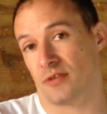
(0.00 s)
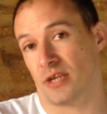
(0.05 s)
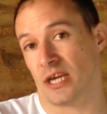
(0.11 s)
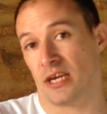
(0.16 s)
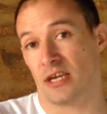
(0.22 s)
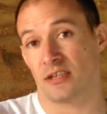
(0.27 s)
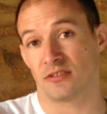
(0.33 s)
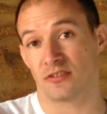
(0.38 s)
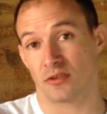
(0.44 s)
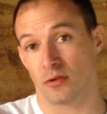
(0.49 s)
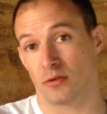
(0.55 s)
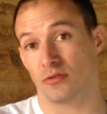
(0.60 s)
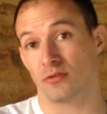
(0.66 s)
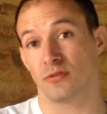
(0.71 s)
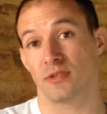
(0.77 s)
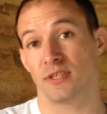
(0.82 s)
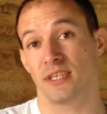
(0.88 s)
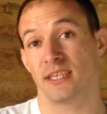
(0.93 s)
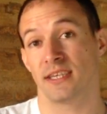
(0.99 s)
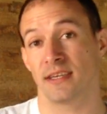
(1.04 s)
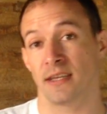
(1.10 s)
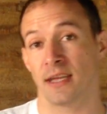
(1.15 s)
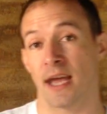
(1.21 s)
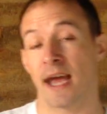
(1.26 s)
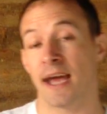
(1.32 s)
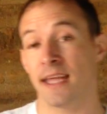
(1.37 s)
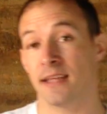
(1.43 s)
uh, to go and do the
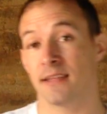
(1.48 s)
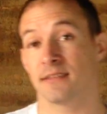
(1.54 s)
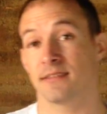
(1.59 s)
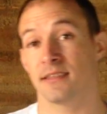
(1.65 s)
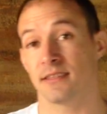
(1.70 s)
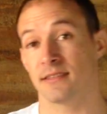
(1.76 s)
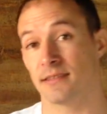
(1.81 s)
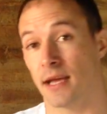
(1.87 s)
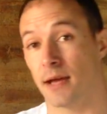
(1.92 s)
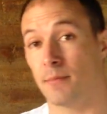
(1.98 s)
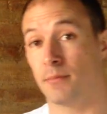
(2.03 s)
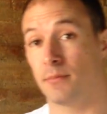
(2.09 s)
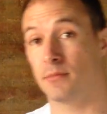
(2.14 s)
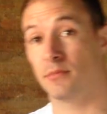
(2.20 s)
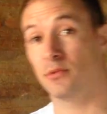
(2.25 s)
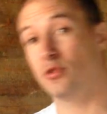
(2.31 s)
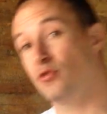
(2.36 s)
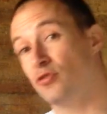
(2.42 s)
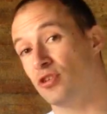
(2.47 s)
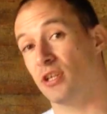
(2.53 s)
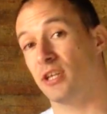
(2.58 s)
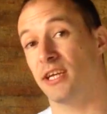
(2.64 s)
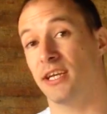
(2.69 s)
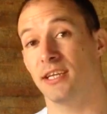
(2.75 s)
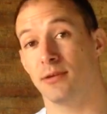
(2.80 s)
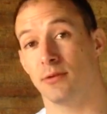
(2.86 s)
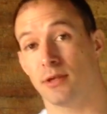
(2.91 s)
I E L T S exam,
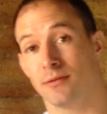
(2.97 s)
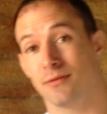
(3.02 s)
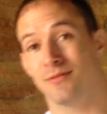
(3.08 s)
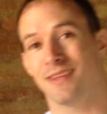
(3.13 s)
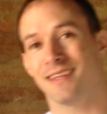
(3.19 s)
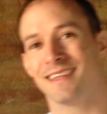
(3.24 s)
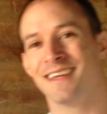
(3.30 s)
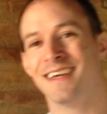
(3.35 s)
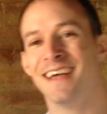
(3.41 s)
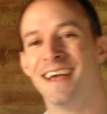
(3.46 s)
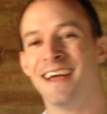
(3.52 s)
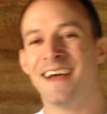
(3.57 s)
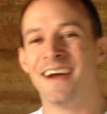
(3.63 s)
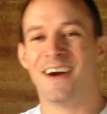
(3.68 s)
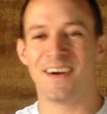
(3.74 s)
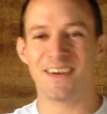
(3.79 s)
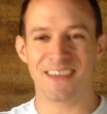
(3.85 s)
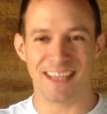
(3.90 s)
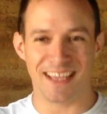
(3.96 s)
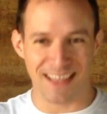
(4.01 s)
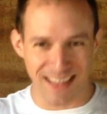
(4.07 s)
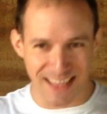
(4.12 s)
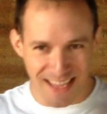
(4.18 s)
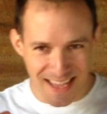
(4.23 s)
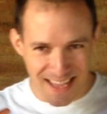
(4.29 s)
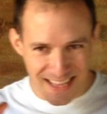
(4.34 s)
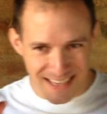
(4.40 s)
usually anyway. Okay,
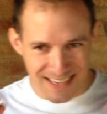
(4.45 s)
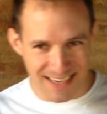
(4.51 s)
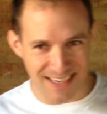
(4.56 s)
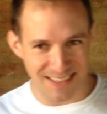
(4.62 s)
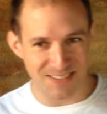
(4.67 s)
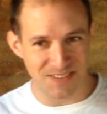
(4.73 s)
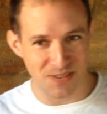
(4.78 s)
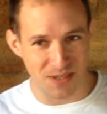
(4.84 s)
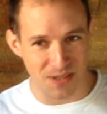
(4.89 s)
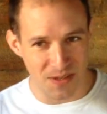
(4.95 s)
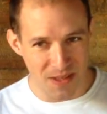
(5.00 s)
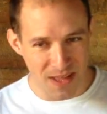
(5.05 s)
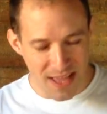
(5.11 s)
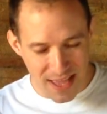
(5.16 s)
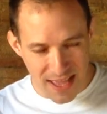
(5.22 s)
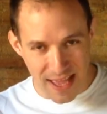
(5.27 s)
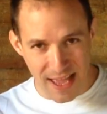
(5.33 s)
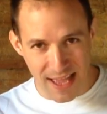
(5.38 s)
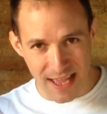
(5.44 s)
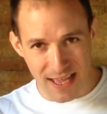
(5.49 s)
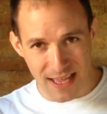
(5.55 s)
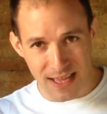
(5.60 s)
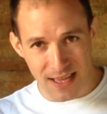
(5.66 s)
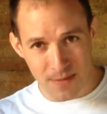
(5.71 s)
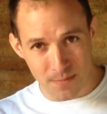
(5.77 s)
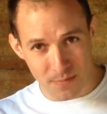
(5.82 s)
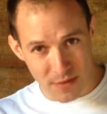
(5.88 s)
next one.
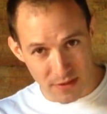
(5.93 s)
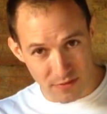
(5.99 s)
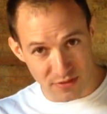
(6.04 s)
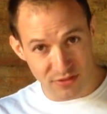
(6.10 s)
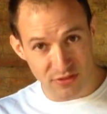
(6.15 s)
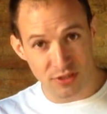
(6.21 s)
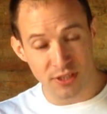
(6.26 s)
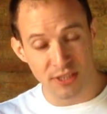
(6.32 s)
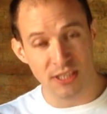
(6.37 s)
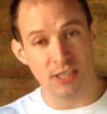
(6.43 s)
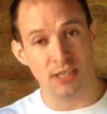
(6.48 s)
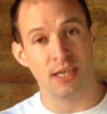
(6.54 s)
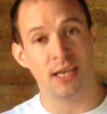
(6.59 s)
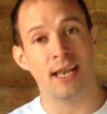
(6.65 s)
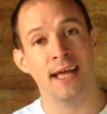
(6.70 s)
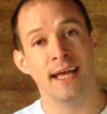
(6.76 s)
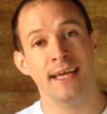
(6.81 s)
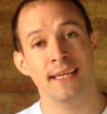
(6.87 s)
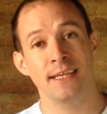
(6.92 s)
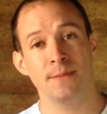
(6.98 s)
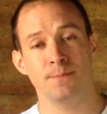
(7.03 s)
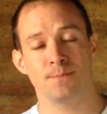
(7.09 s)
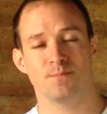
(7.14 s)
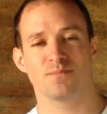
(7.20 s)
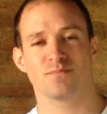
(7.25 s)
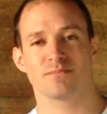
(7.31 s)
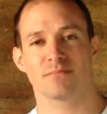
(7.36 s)
Um, if you're studying online,
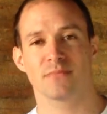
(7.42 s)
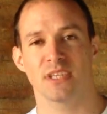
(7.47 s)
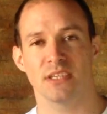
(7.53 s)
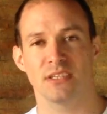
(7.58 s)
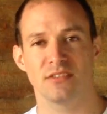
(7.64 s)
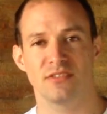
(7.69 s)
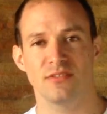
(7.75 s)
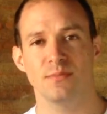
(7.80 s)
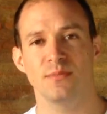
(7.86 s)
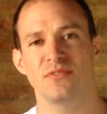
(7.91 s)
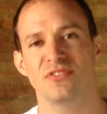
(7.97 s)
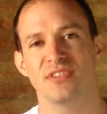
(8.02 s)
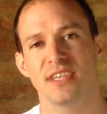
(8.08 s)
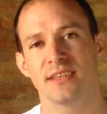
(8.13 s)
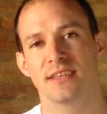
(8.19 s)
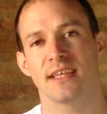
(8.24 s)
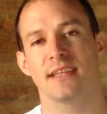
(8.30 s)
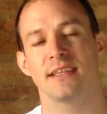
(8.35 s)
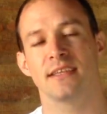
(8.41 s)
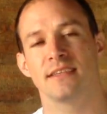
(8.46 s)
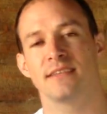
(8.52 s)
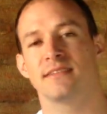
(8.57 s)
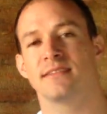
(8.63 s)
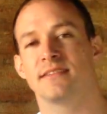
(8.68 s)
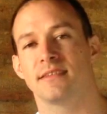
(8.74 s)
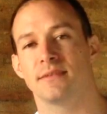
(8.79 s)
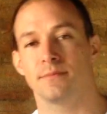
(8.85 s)
some have said that
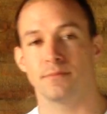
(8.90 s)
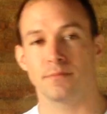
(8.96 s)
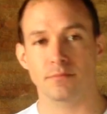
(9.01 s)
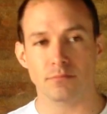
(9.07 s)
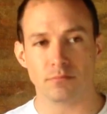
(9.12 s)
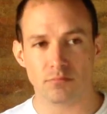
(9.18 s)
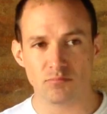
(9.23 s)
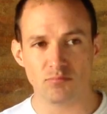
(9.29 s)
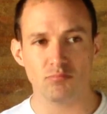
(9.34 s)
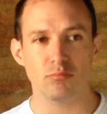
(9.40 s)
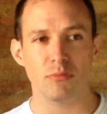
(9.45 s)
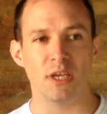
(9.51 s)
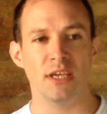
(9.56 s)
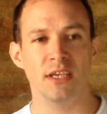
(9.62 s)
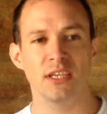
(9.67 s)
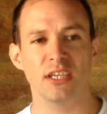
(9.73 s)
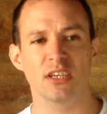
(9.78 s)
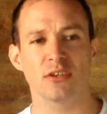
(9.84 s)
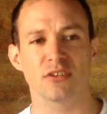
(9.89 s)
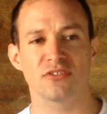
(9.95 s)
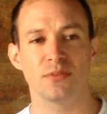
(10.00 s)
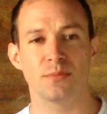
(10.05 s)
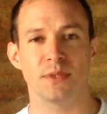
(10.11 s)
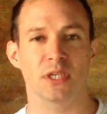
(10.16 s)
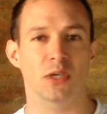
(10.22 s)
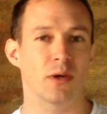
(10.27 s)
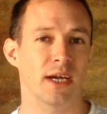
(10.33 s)
there's, you got
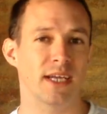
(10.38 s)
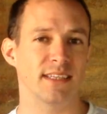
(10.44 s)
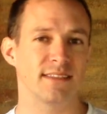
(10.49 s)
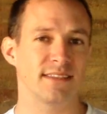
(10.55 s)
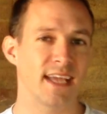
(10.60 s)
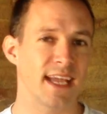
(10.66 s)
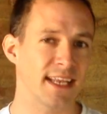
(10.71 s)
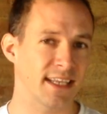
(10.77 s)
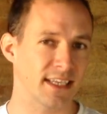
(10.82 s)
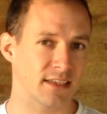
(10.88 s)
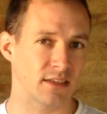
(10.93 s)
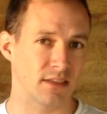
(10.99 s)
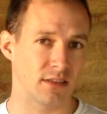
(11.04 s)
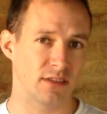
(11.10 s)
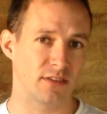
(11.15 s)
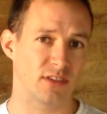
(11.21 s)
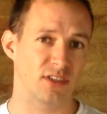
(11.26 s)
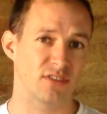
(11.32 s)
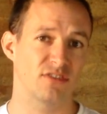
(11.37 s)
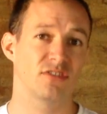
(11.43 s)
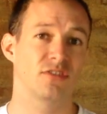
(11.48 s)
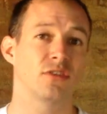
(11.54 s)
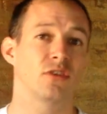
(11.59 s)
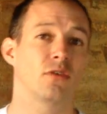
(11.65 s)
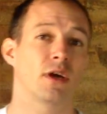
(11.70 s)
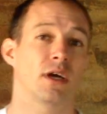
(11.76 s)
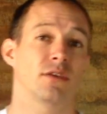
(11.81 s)
to be quite technical, you got to
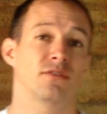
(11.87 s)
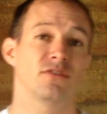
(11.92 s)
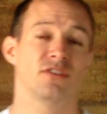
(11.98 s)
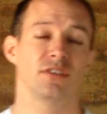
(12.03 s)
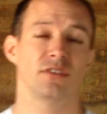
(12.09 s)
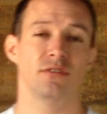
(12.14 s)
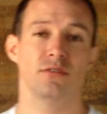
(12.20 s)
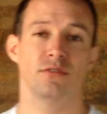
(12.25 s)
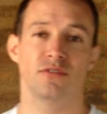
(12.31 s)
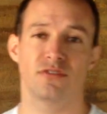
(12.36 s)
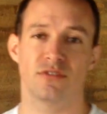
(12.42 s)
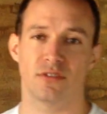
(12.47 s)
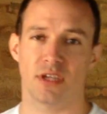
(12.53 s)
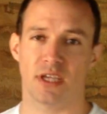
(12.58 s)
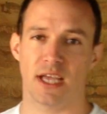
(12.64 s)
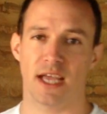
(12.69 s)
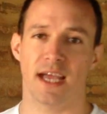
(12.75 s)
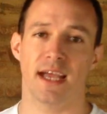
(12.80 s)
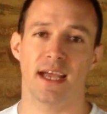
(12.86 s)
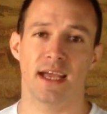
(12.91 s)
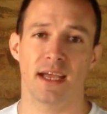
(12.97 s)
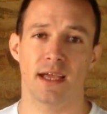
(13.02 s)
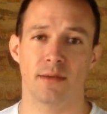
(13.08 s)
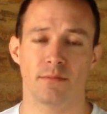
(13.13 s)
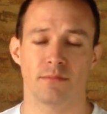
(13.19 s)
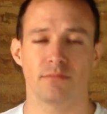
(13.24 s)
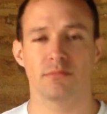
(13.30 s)
know how to use,
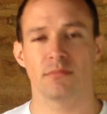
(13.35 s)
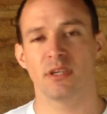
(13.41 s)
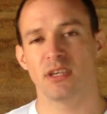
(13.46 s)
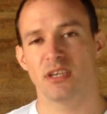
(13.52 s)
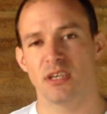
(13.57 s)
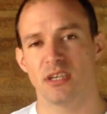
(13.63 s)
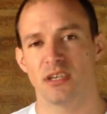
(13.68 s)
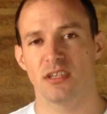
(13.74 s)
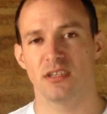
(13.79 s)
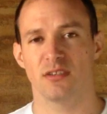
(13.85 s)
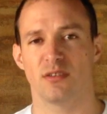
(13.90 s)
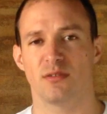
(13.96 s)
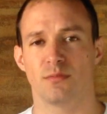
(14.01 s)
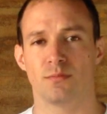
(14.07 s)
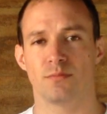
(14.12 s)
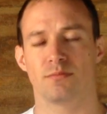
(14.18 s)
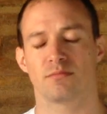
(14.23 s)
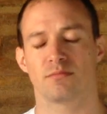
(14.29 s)
um, you know,